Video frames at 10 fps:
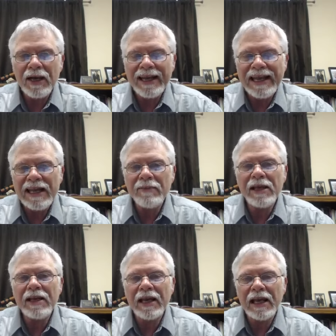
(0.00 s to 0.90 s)
He
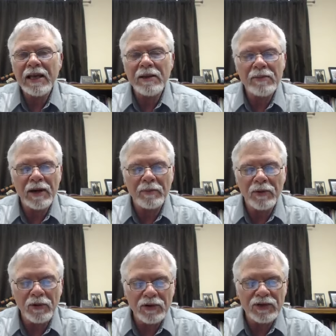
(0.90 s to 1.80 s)
became a
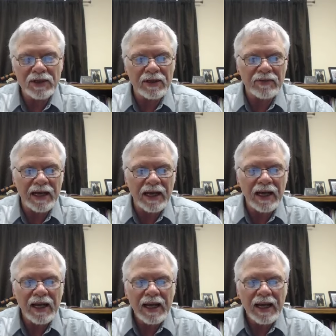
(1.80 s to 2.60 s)
portion of that.